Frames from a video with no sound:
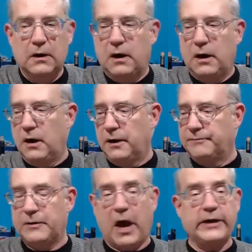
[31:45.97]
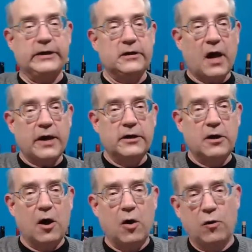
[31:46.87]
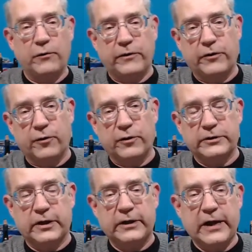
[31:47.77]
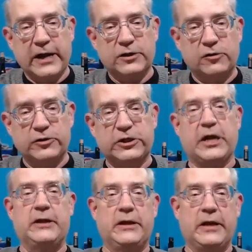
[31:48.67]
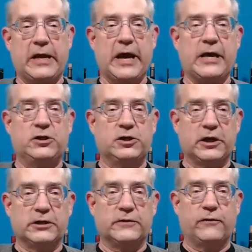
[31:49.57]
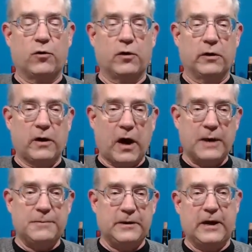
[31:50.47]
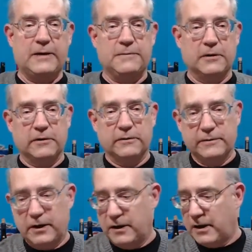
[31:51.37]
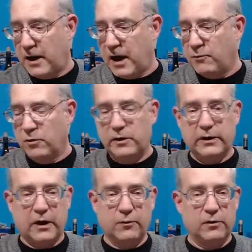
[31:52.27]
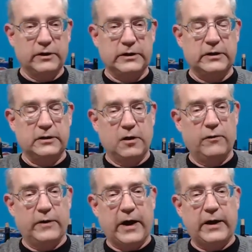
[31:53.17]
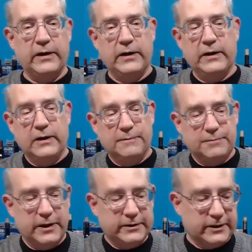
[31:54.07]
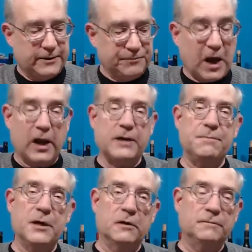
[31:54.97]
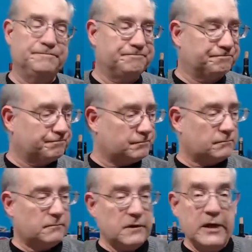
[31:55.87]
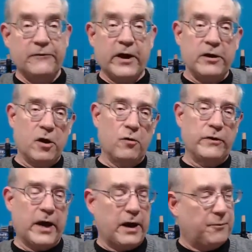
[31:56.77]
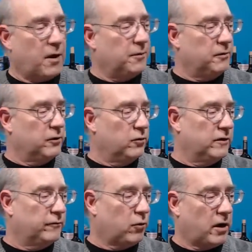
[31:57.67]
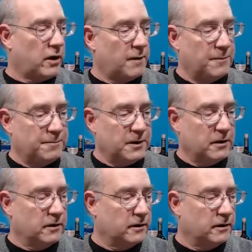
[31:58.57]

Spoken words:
I did not know that there was a national day just for IPA beer. I really didn't know that. But I like beer. If I had known that, I probably would have brought up a beer and